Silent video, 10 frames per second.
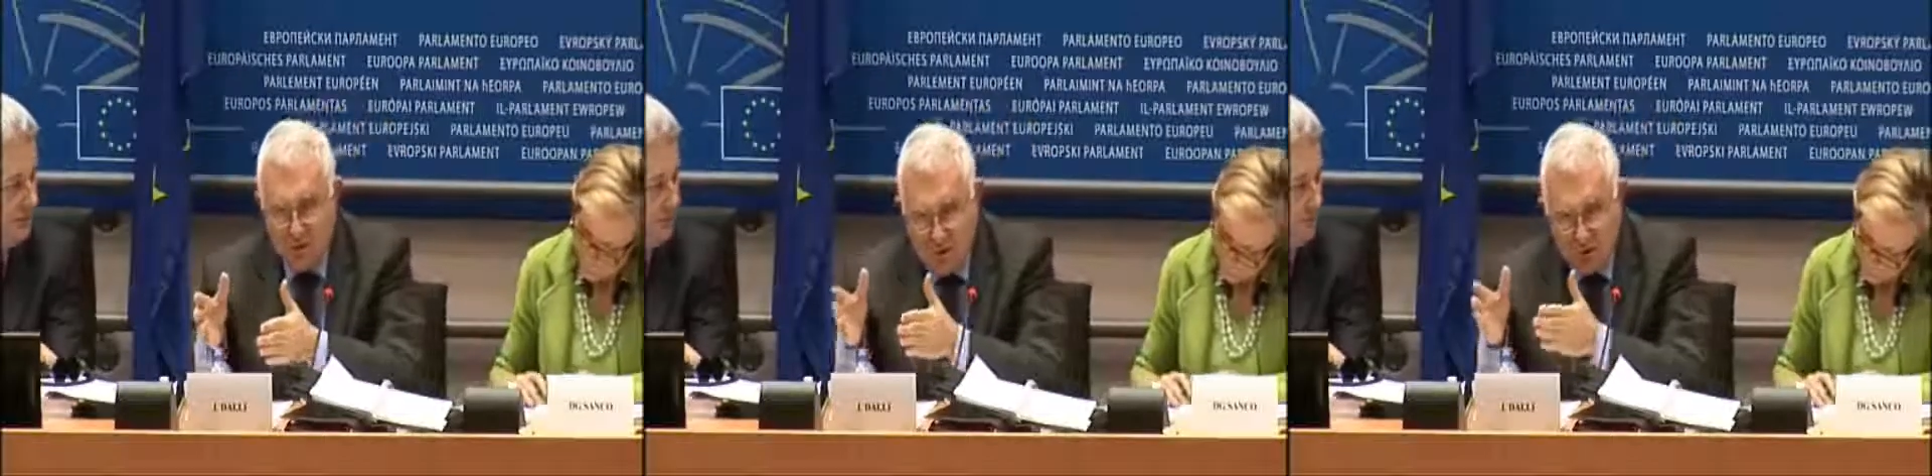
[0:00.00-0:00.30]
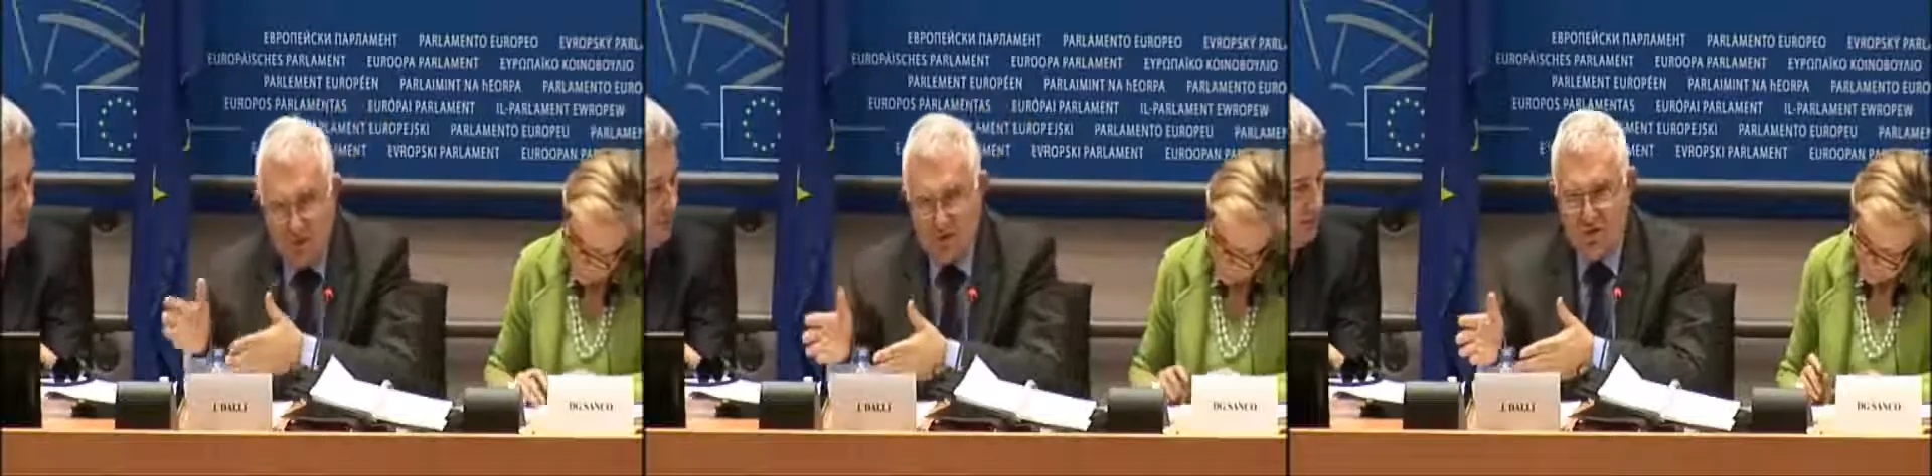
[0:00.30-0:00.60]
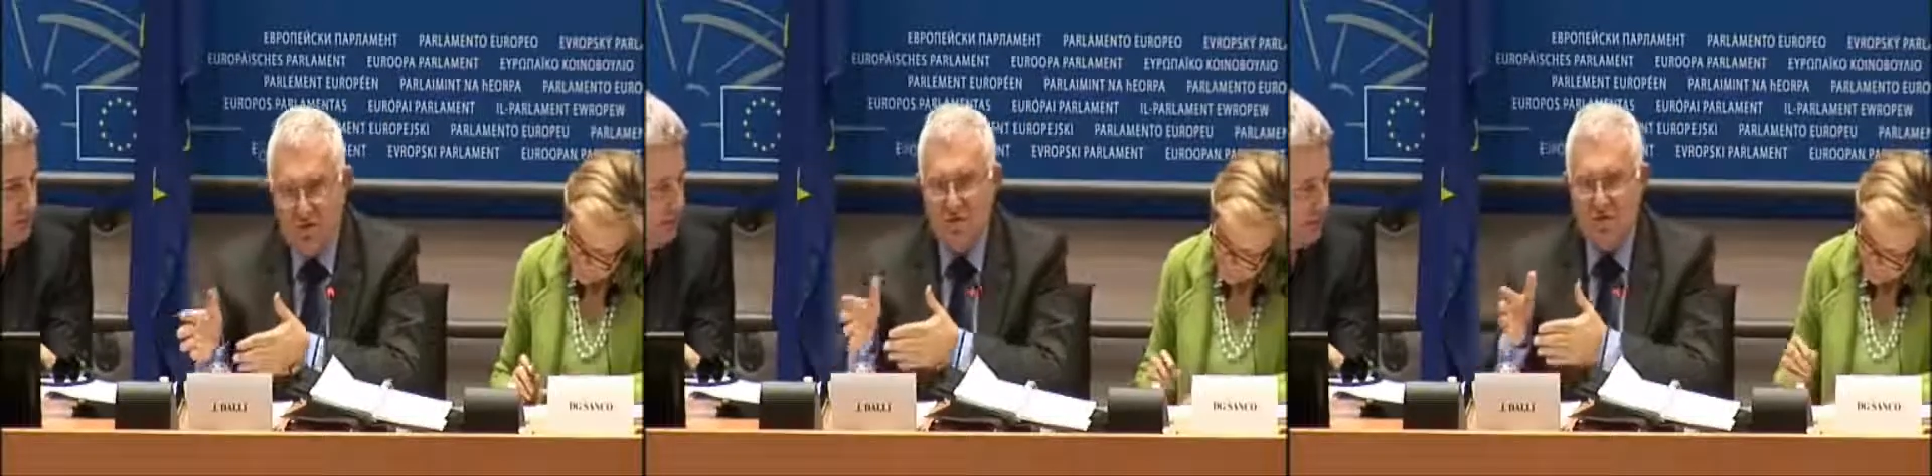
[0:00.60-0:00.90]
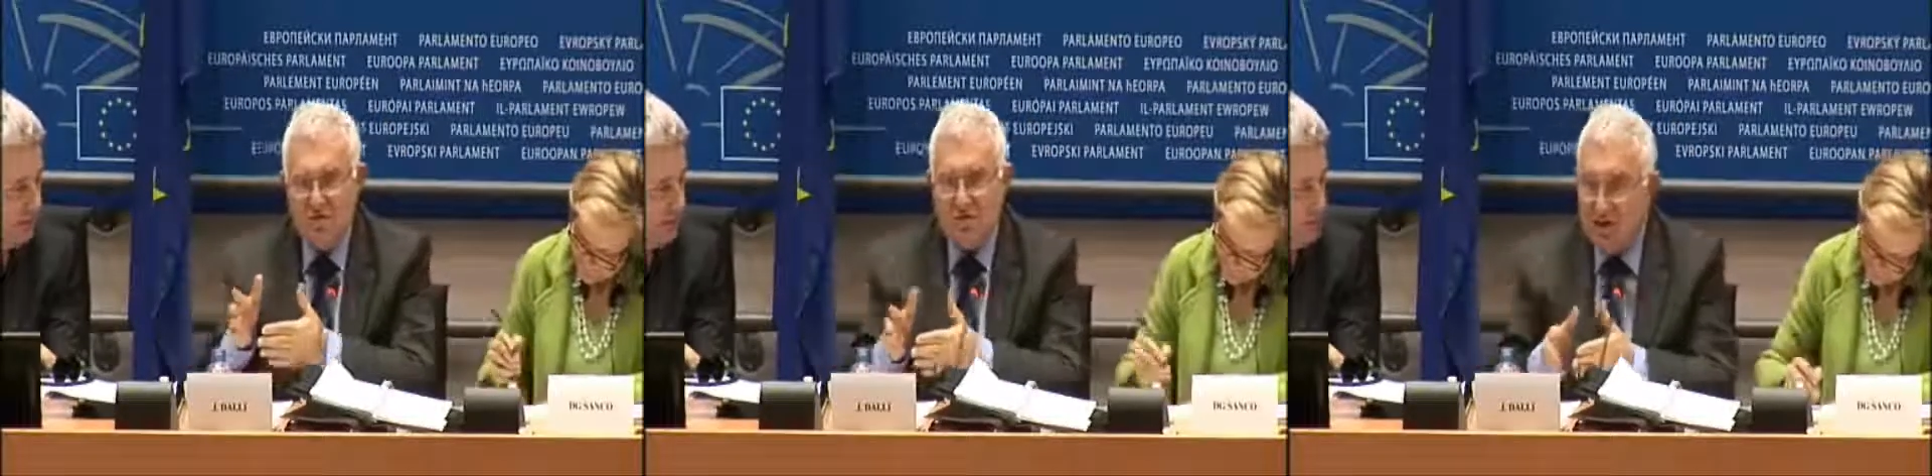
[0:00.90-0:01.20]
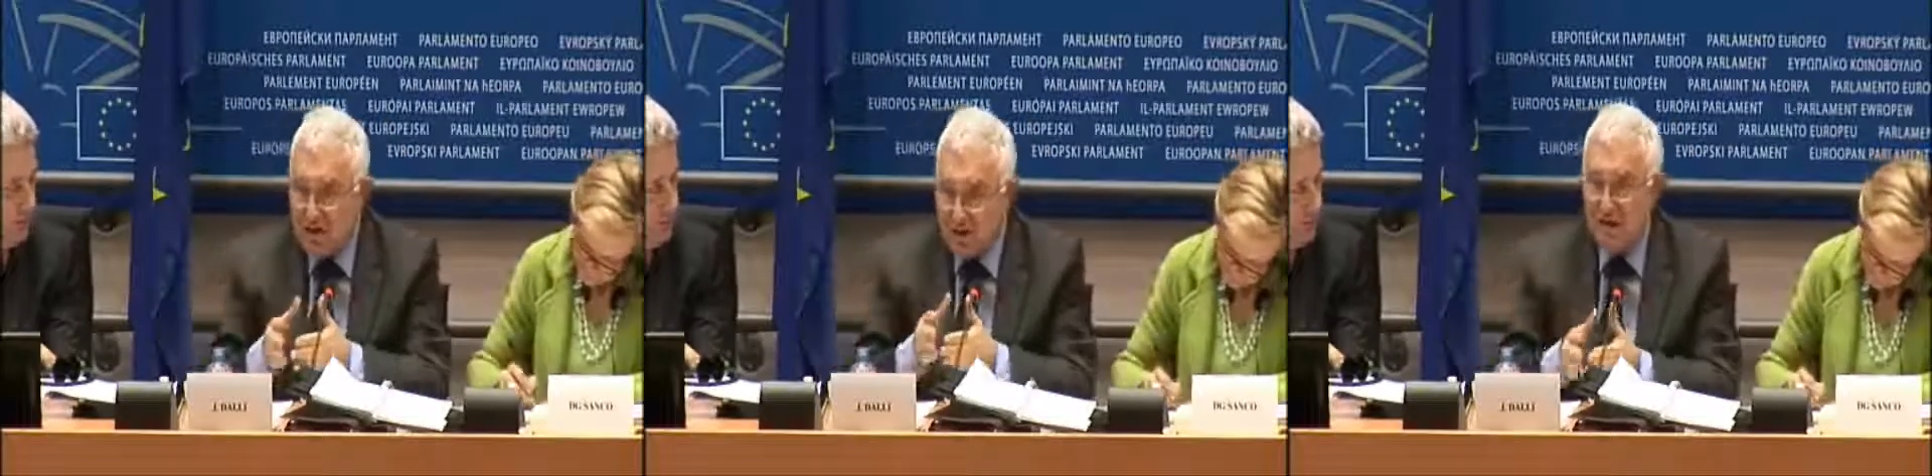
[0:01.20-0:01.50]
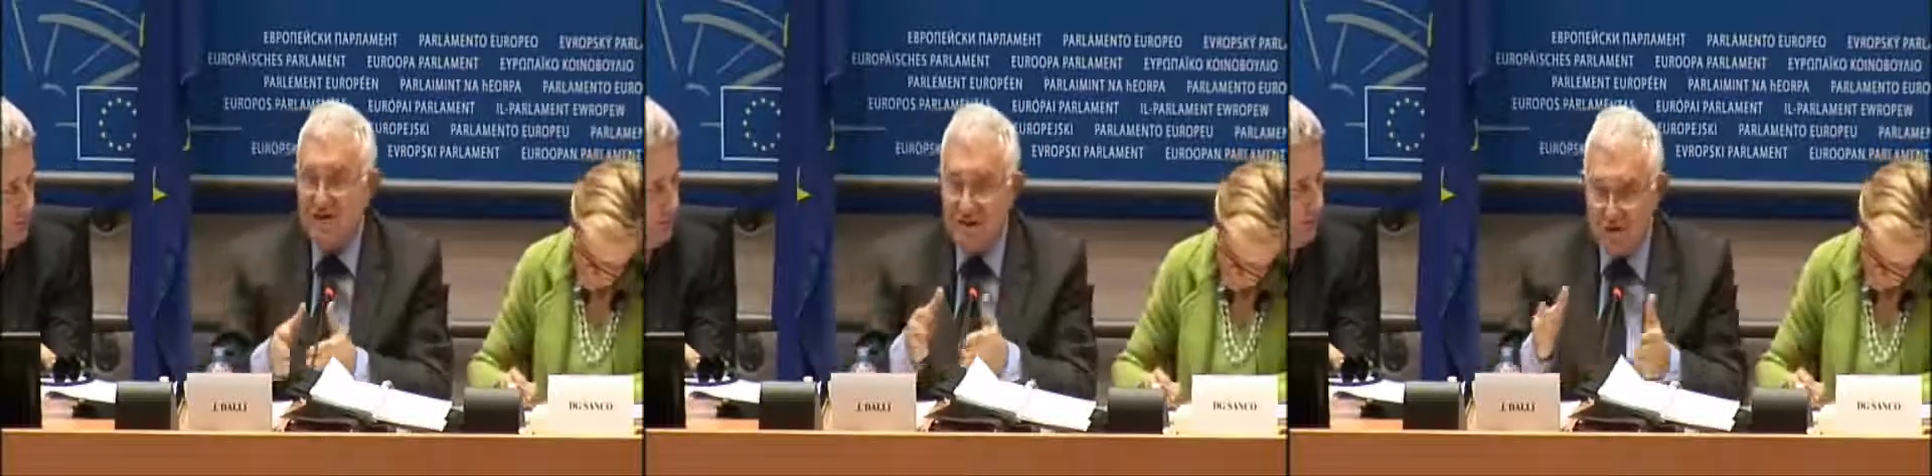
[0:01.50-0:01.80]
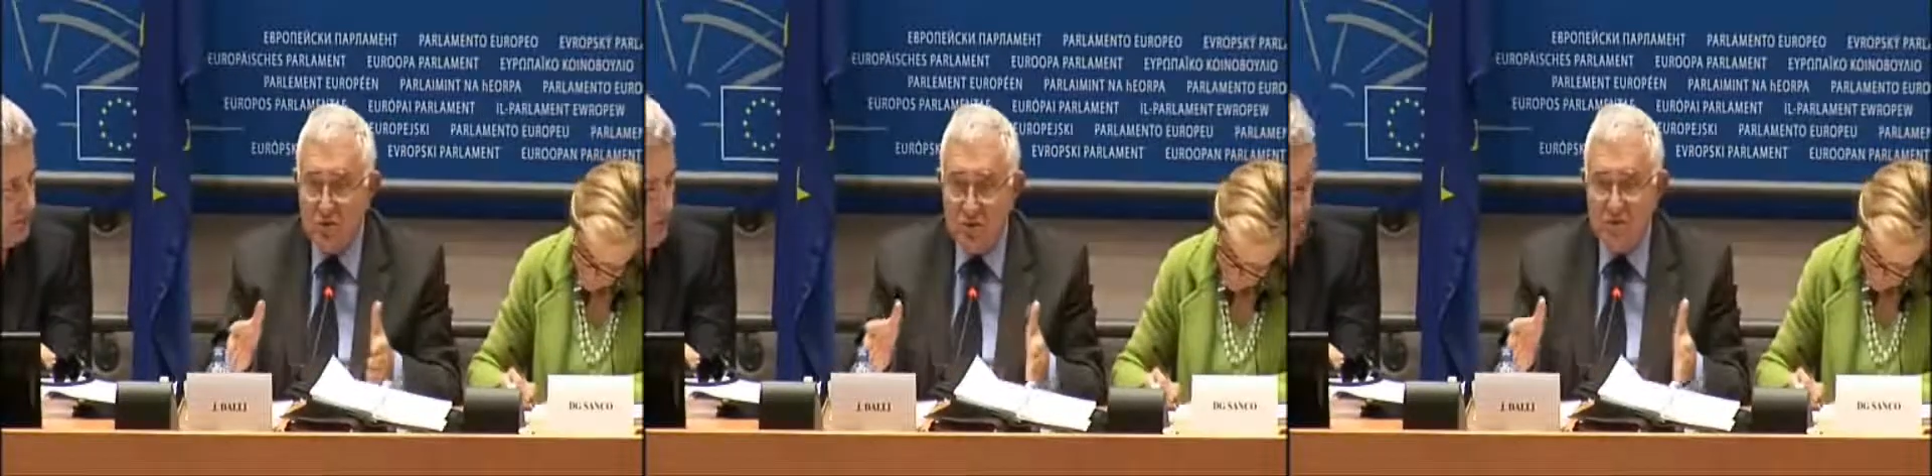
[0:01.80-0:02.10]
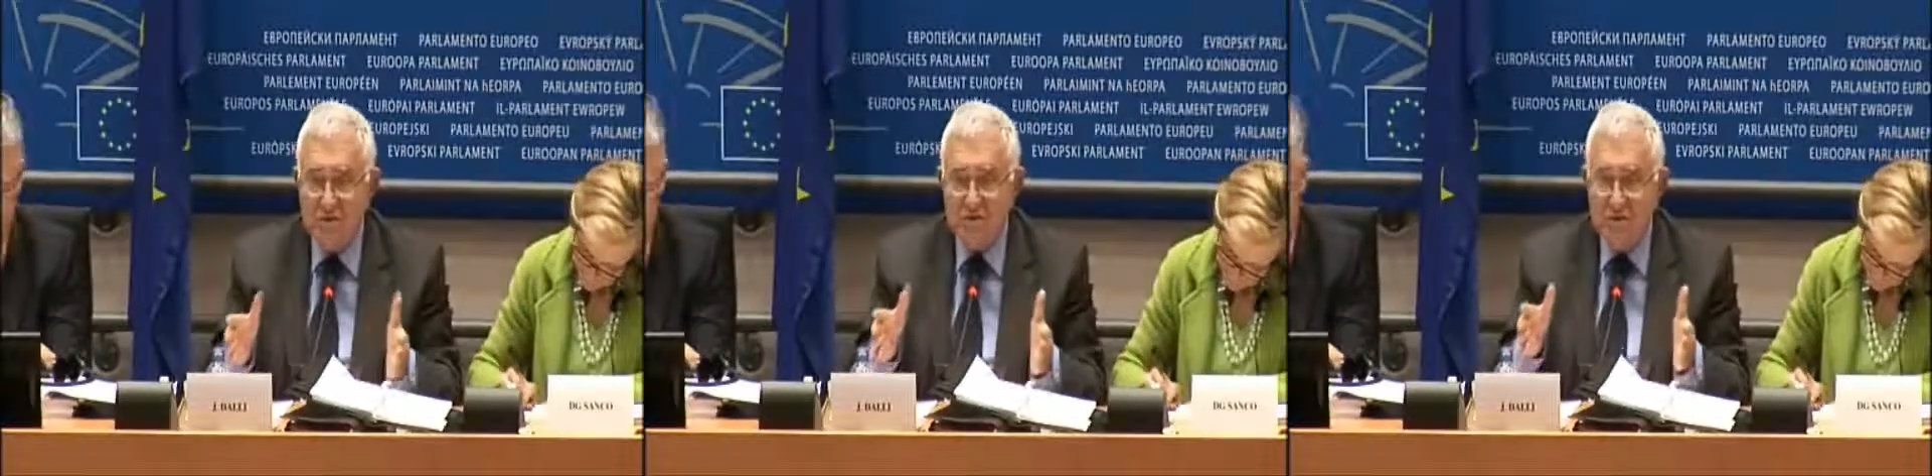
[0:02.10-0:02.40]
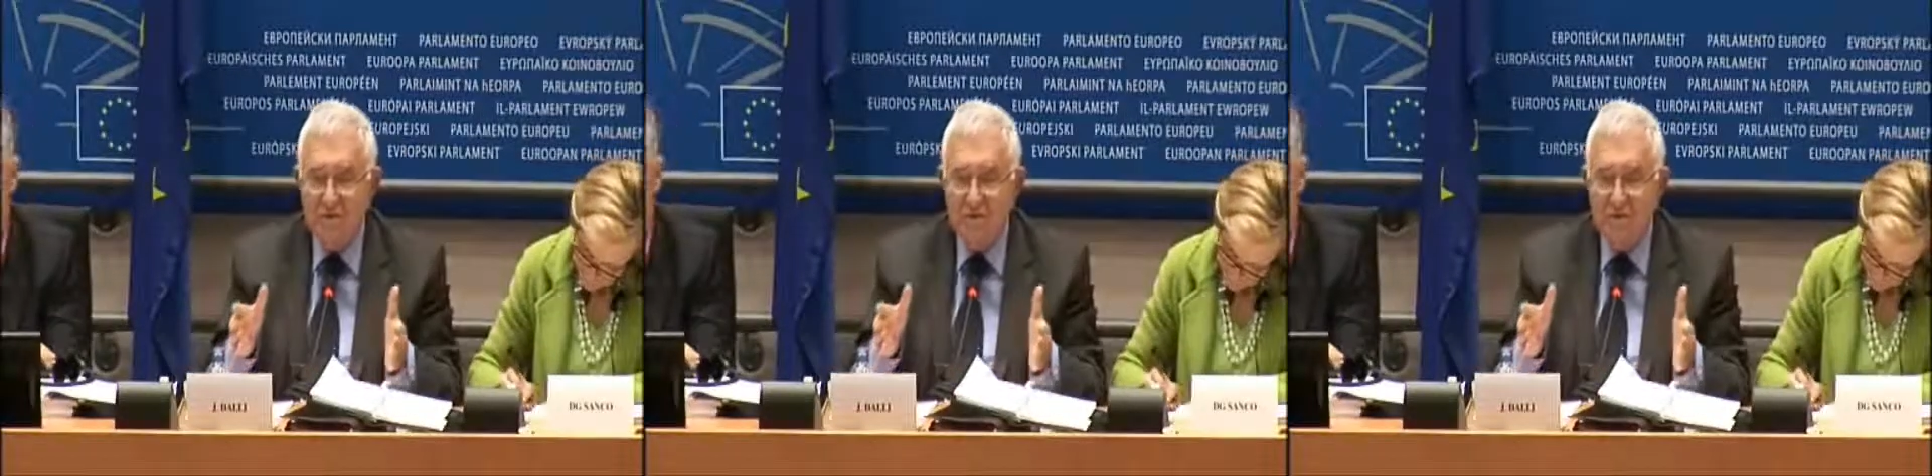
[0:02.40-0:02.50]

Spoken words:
not on GMOs are not distinguishable